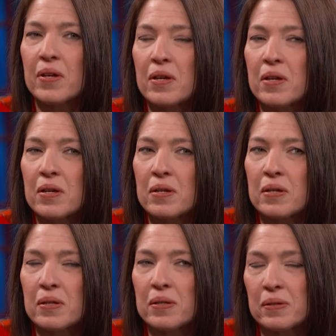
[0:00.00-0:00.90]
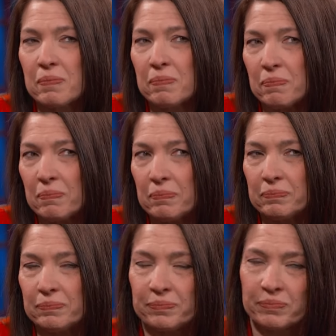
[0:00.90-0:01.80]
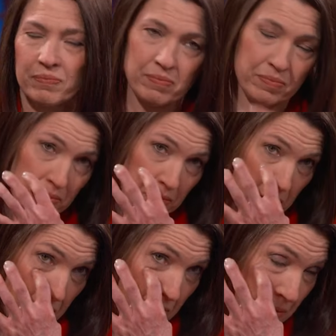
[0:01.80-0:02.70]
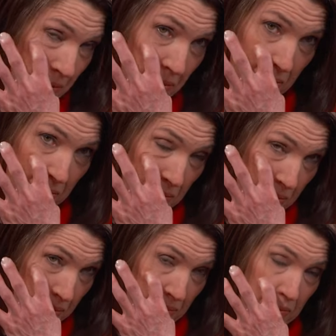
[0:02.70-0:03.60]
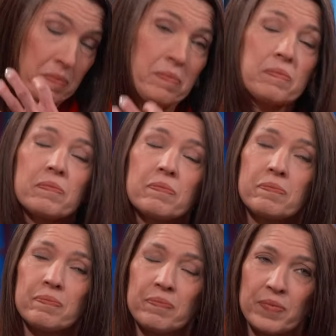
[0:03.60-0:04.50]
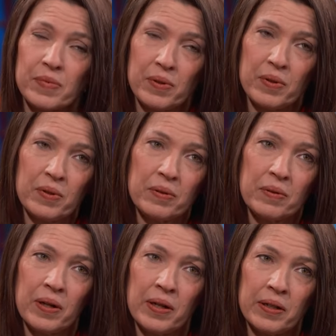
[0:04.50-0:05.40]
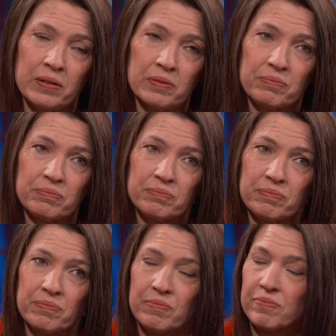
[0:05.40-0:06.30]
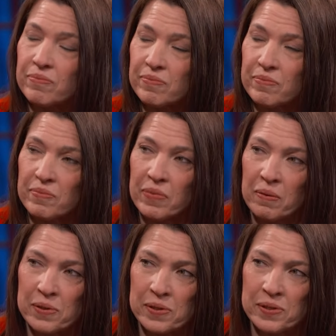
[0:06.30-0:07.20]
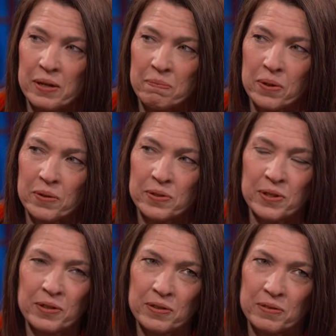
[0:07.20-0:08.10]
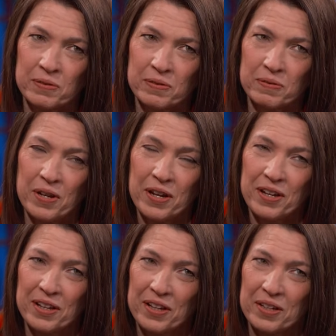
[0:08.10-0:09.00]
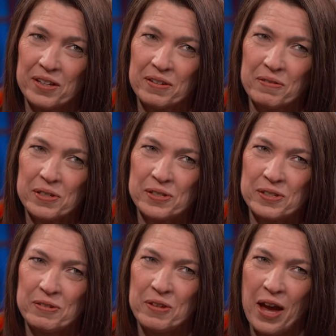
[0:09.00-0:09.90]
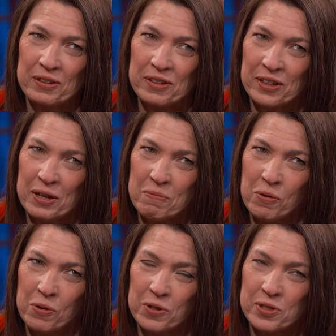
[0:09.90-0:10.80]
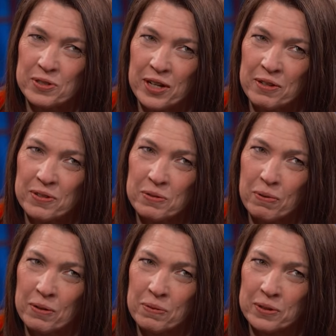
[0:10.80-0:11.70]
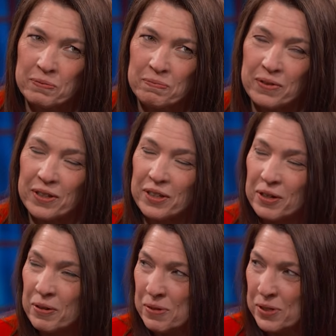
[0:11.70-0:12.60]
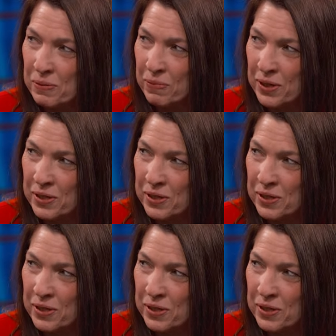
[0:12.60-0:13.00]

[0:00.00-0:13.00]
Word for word: you are being scammed by someone that's using the name of Fred and the picture of Mark? Right. Probably the same person. Was acting like Morris Davis, probably. Wouldn't be surprised.